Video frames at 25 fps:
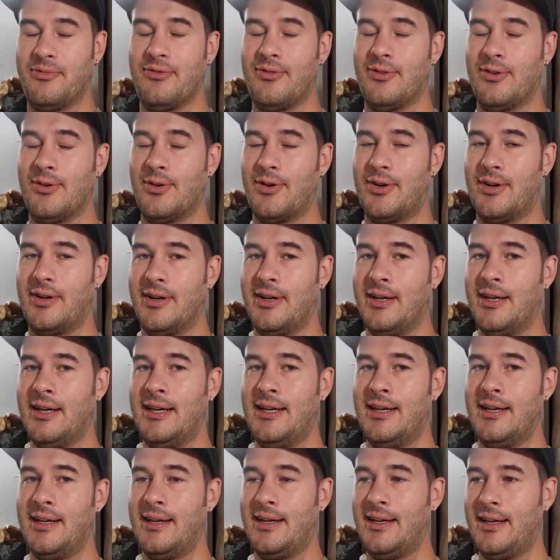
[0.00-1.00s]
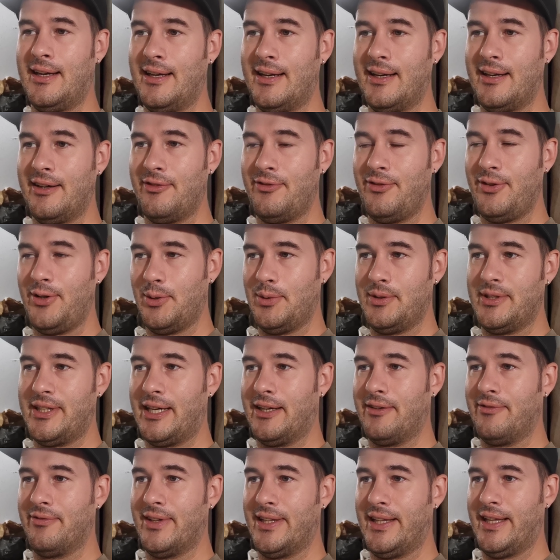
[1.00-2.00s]
for fuel
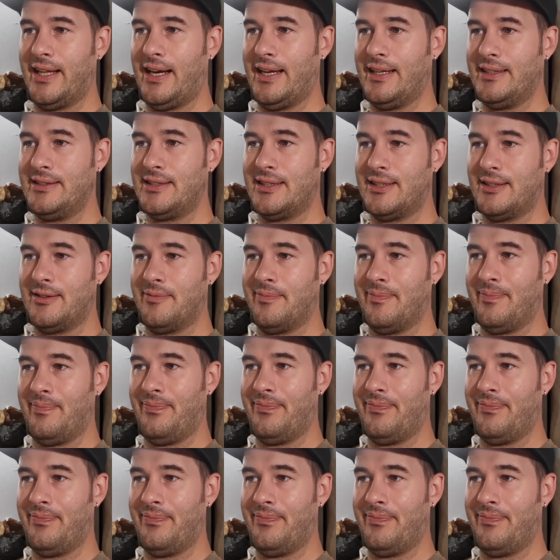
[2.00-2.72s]
tank ventilation.